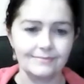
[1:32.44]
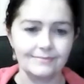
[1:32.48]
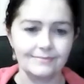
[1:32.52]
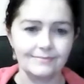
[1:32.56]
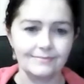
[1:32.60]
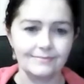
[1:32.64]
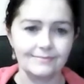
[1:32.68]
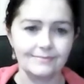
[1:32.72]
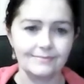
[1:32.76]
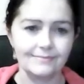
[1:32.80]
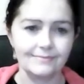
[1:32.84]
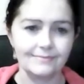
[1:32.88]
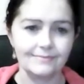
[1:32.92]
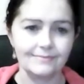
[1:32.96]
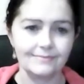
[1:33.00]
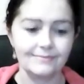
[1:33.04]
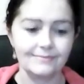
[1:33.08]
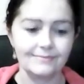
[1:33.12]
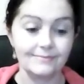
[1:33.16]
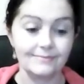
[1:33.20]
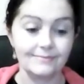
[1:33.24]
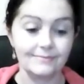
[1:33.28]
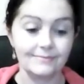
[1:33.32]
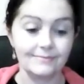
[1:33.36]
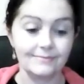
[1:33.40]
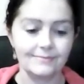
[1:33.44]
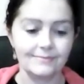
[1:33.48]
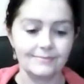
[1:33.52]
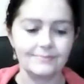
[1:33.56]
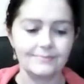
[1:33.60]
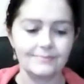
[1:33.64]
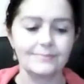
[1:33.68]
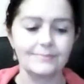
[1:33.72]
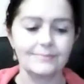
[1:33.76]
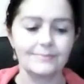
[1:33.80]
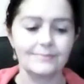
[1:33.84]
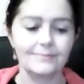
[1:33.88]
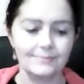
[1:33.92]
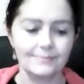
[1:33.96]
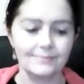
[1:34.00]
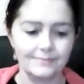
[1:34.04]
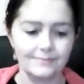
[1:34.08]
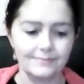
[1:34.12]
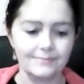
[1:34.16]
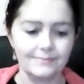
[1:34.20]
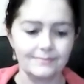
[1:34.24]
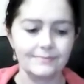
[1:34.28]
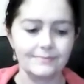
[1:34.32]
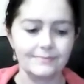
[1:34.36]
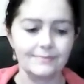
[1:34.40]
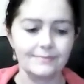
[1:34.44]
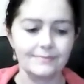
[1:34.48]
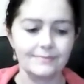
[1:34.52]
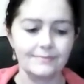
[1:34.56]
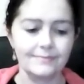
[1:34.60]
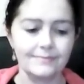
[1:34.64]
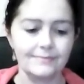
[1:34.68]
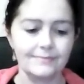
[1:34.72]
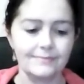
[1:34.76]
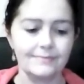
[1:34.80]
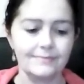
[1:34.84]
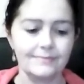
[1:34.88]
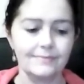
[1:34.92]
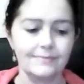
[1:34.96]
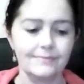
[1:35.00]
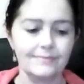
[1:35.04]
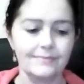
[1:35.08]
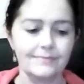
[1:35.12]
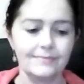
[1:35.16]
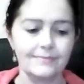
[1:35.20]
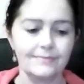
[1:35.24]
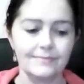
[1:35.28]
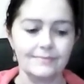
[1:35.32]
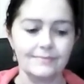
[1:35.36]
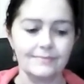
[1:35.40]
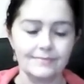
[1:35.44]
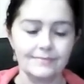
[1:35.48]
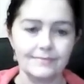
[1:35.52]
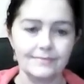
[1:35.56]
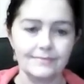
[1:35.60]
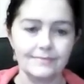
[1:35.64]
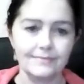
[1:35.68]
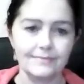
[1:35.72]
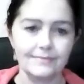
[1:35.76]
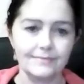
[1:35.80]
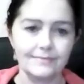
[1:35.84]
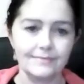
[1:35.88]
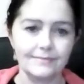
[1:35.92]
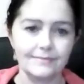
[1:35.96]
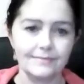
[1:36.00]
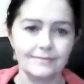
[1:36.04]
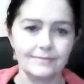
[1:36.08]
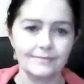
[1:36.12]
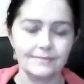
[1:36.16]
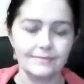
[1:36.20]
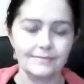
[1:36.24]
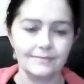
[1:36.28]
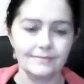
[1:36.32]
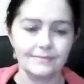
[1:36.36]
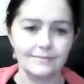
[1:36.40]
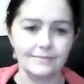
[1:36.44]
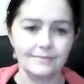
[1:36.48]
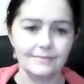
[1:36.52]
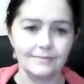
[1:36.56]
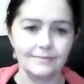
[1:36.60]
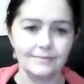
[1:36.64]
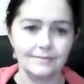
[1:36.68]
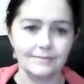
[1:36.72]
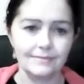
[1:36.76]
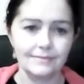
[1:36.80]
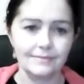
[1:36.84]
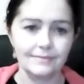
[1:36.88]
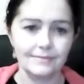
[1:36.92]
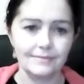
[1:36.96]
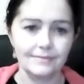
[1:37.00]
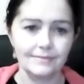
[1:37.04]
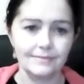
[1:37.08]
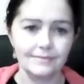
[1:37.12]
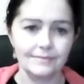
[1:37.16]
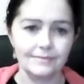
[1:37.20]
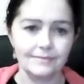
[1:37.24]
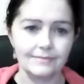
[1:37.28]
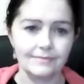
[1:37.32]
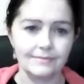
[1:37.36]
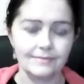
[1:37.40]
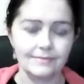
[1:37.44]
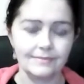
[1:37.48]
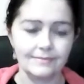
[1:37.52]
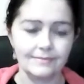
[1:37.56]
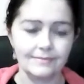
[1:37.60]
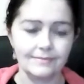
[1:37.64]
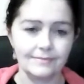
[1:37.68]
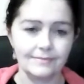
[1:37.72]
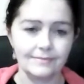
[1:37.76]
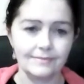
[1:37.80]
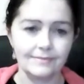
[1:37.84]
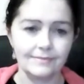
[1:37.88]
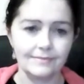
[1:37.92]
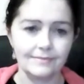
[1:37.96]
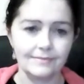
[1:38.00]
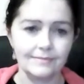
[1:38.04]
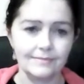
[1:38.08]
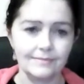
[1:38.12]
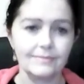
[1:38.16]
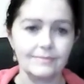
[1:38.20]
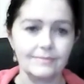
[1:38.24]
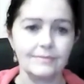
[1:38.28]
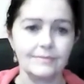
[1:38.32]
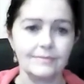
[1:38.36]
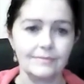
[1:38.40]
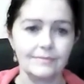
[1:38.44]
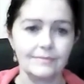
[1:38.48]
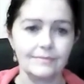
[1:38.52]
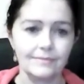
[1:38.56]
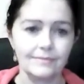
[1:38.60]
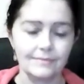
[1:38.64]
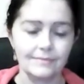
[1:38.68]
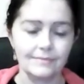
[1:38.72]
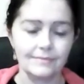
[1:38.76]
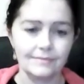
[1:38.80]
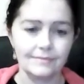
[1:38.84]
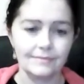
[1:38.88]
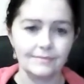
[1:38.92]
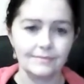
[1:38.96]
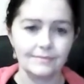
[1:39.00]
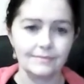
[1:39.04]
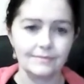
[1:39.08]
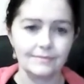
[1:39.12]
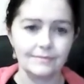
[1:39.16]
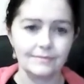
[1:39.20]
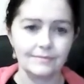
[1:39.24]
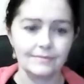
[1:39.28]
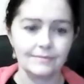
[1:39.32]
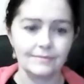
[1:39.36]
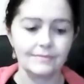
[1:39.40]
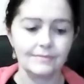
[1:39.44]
(not speaking)